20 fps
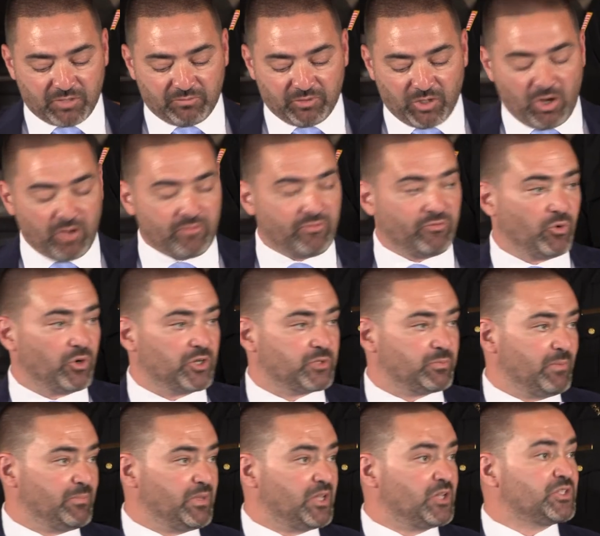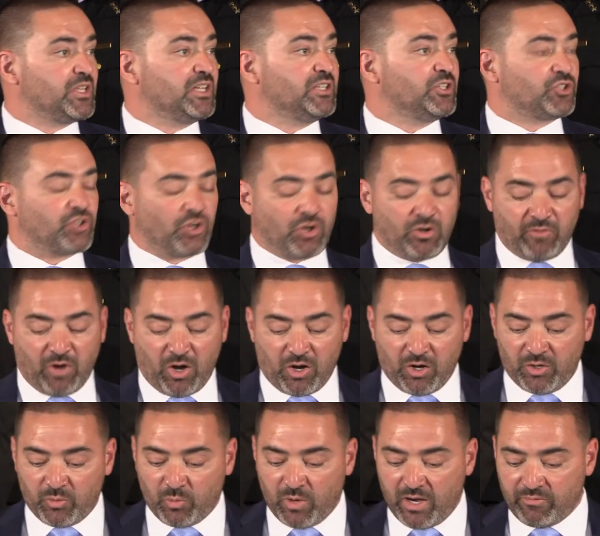of law enforcement because they deserve our
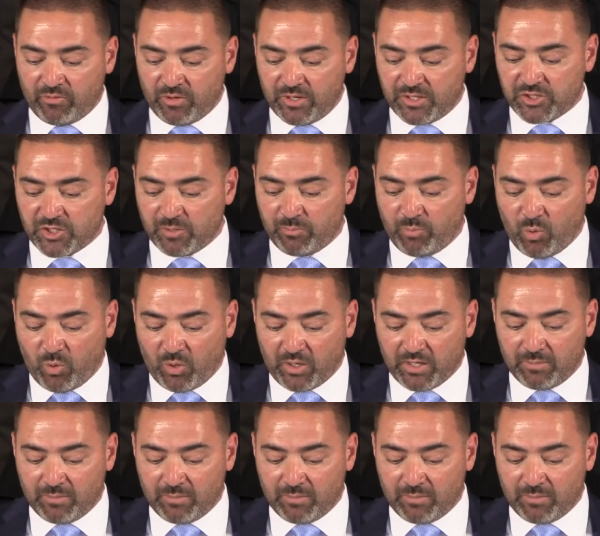unwavering support,